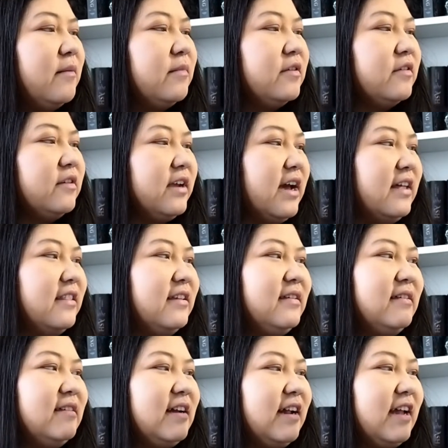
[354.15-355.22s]
So yeah, this
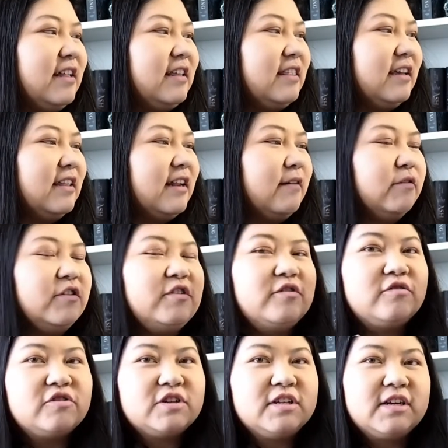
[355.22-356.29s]
is not anything that I would
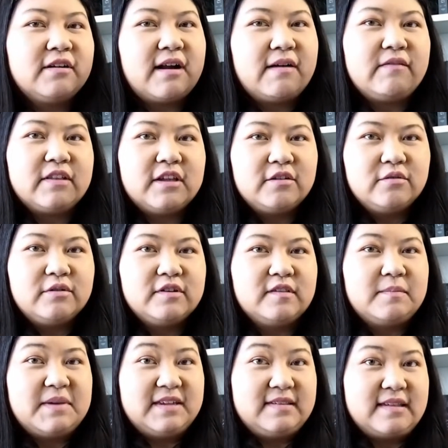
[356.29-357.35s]
usually gravitate
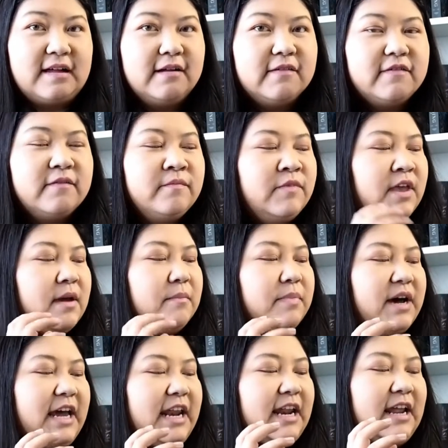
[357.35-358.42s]
towards myself,
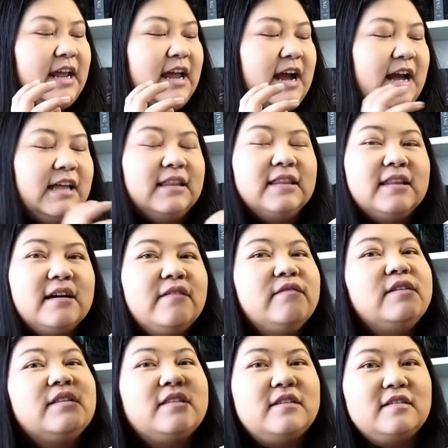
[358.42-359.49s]
but I
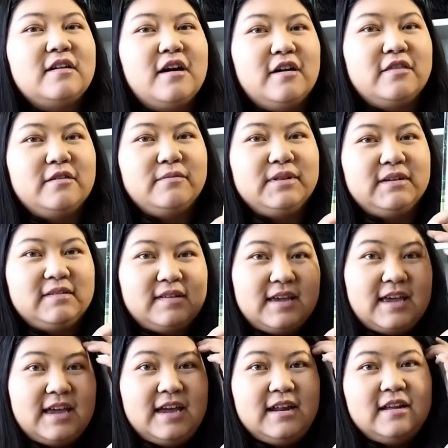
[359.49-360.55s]
loved this author when I was a
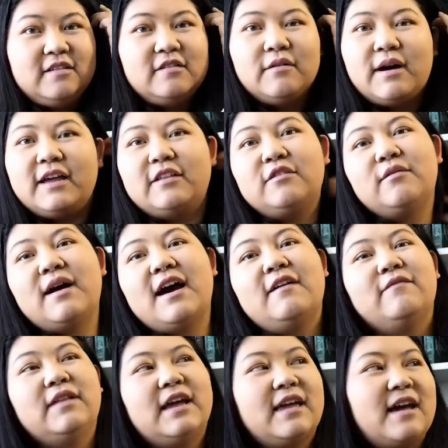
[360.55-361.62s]
kid, and so I do
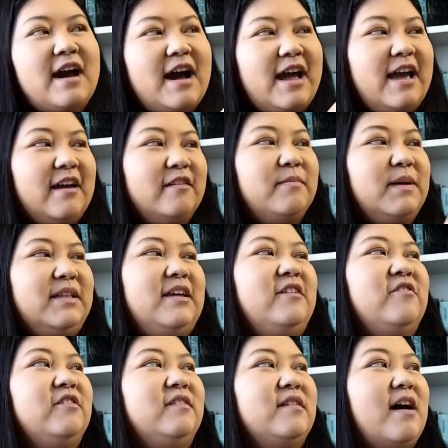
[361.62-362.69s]
have like high
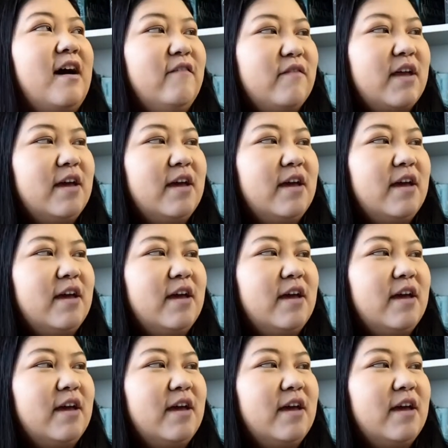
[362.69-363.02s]
expectations of